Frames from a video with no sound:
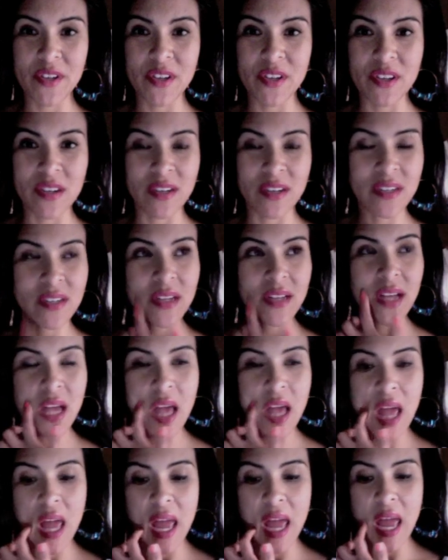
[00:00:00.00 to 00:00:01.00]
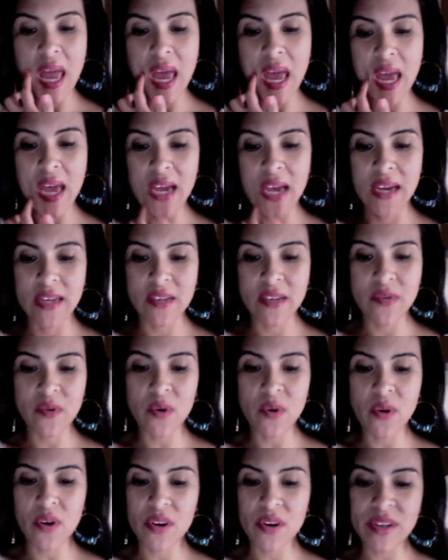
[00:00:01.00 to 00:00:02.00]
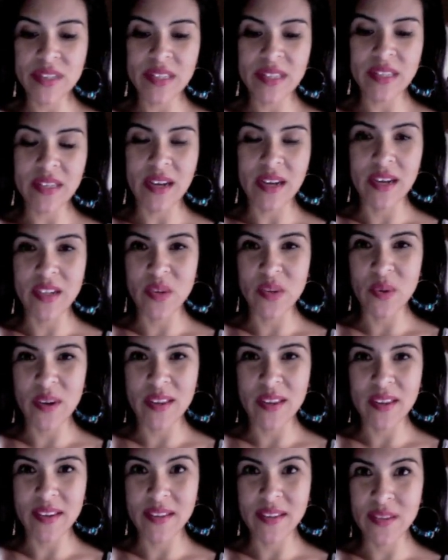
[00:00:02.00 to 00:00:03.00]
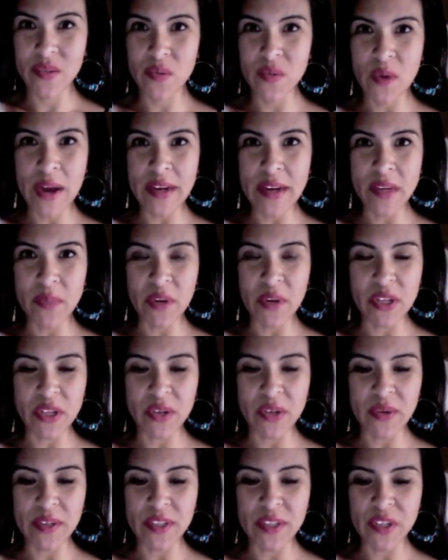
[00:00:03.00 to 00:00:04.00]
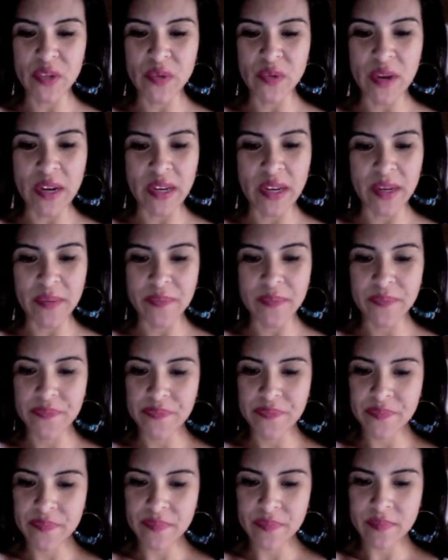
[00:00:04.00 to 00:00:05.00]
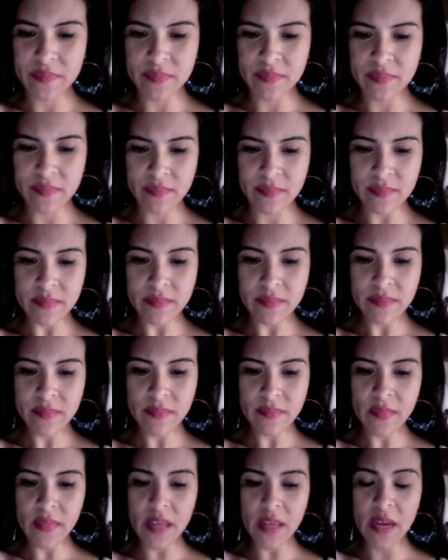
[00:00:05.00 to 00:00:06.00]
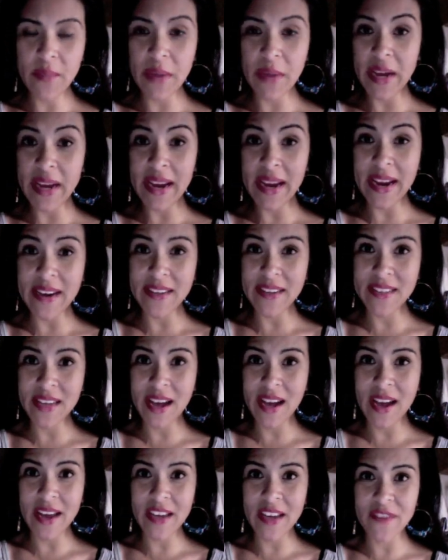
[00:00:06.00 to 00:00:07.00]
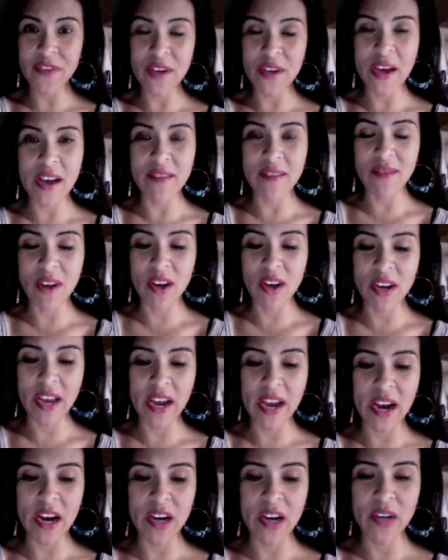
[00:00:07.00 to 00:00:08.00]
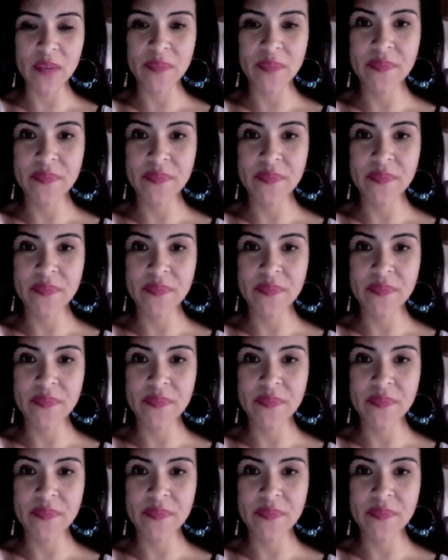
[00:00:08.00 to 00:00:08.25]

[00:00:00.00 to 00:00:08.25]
girl, and of course underwear that doesn't ride up on you as you're running. A hair tie if you have long hair,